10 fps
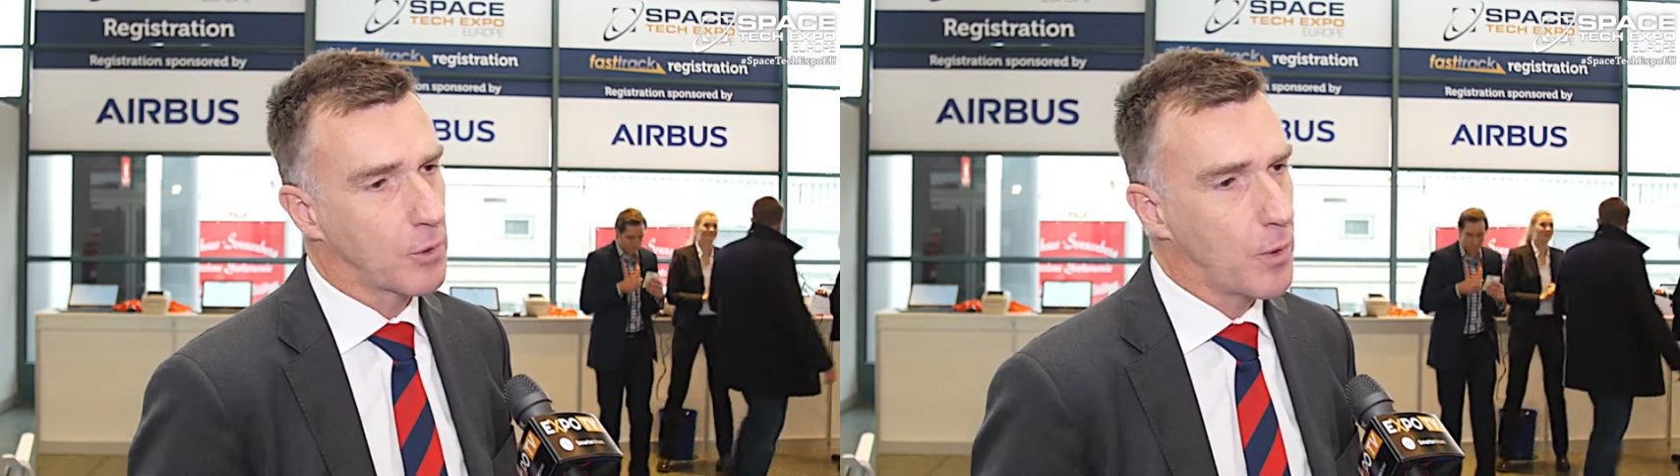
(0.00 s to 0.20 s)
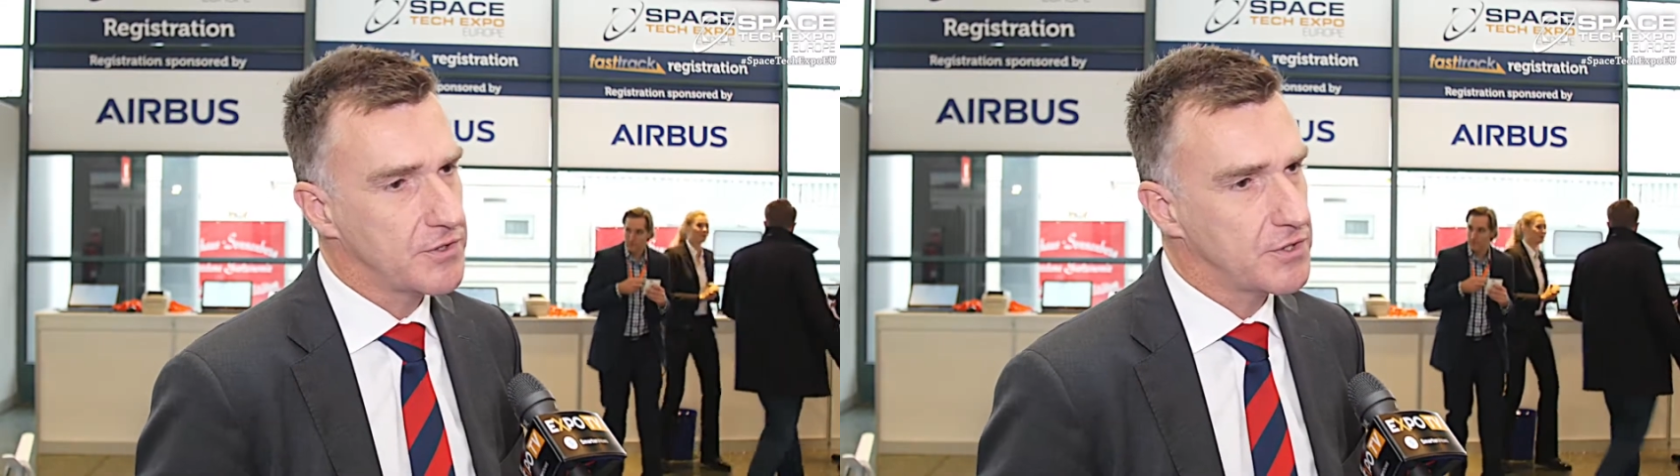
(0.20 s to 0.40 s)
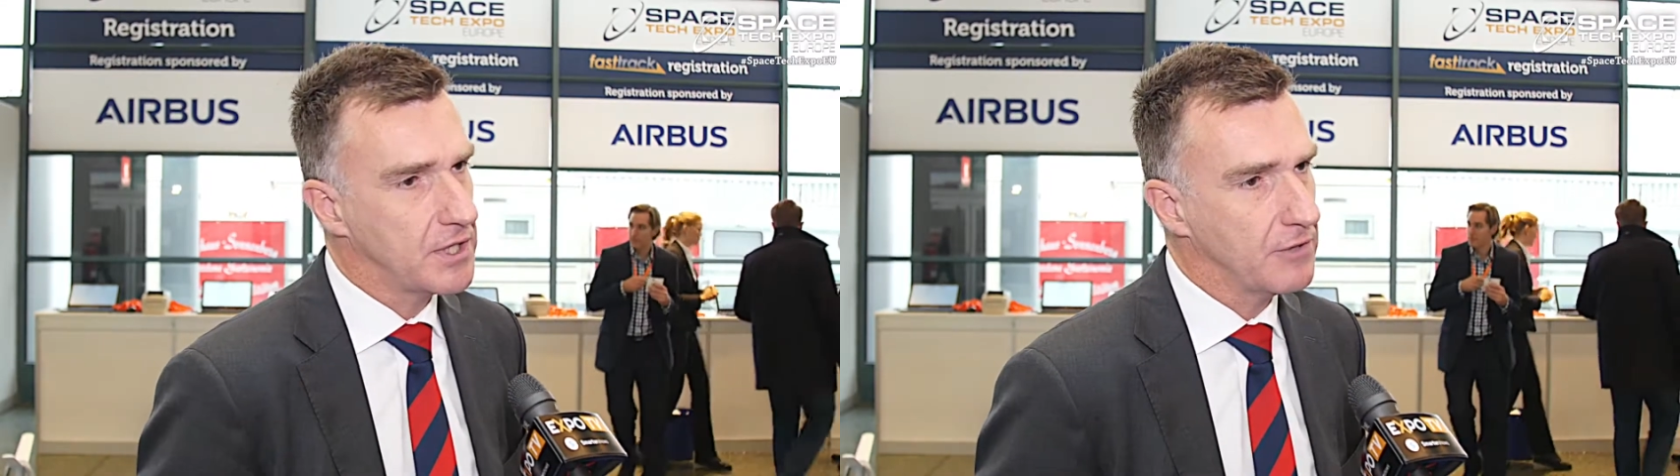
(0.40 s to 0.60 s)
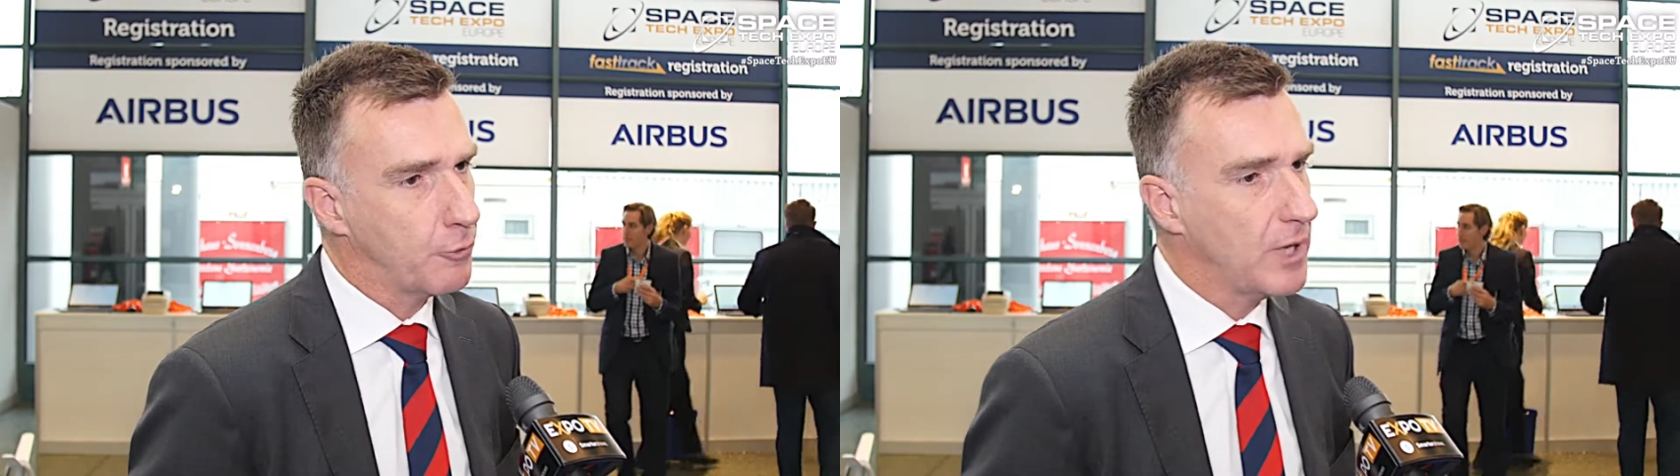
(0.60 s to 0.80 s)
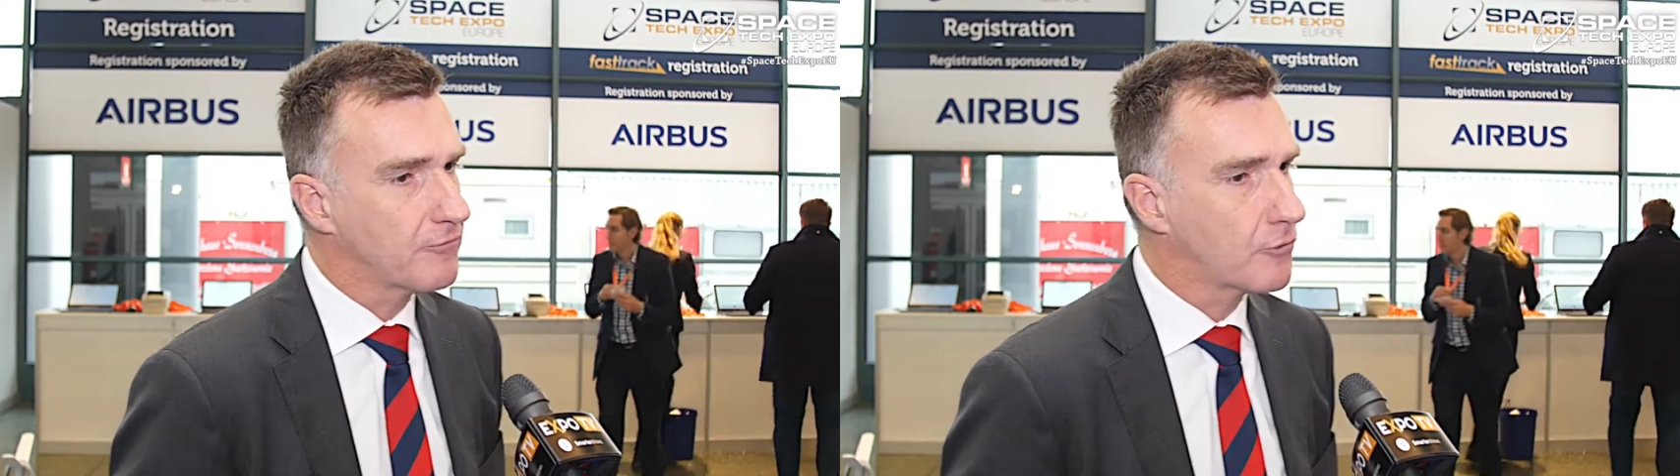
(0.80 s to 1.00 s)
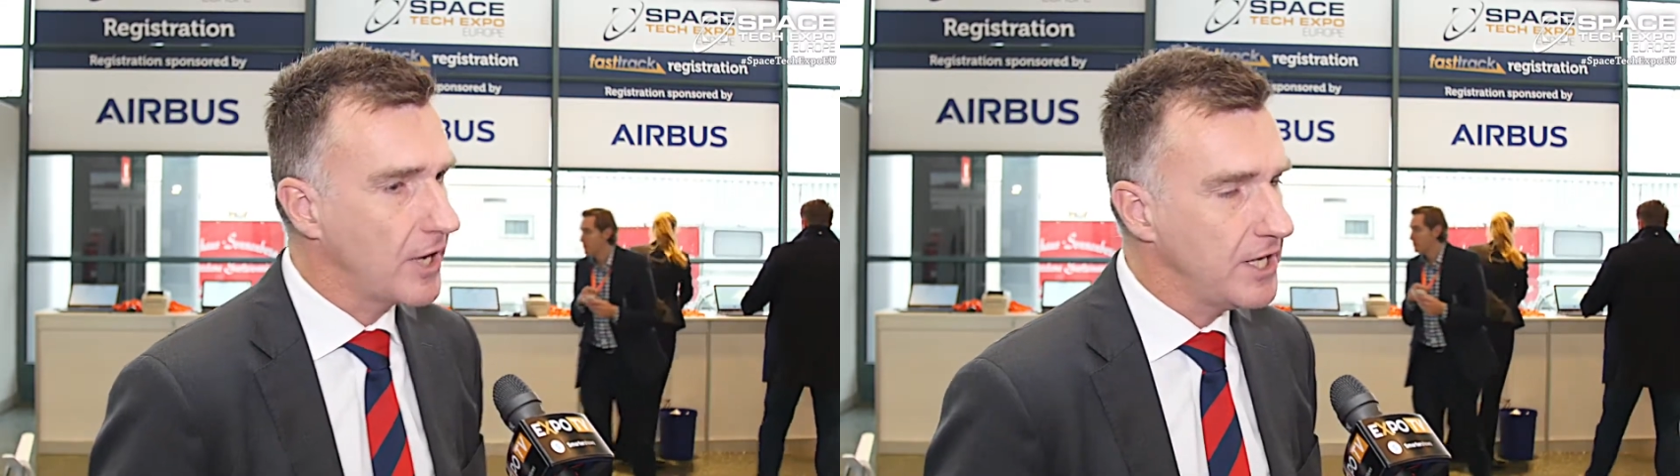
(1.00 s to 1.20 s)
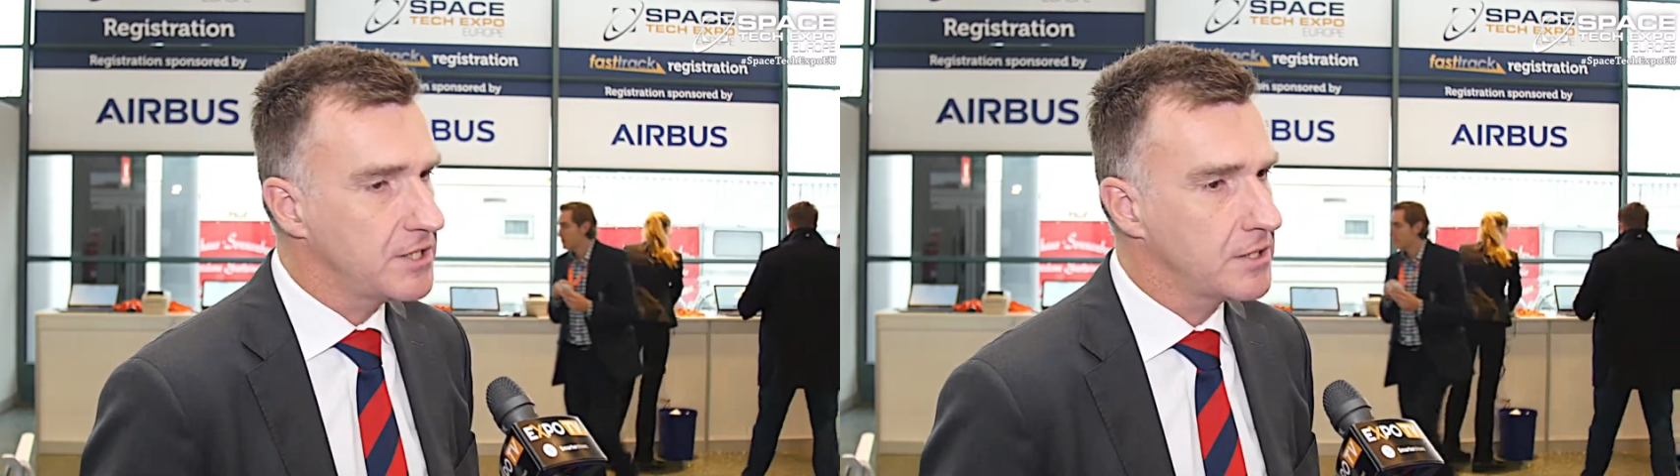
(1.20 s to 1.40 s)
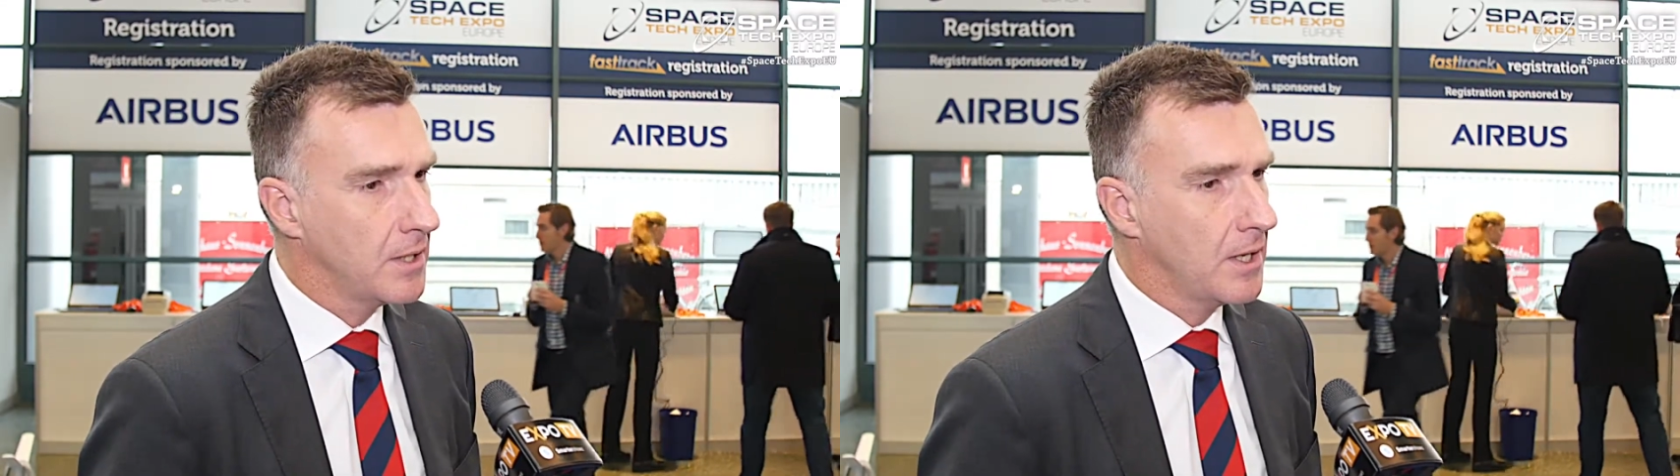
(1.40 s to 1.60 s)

the question, if we have great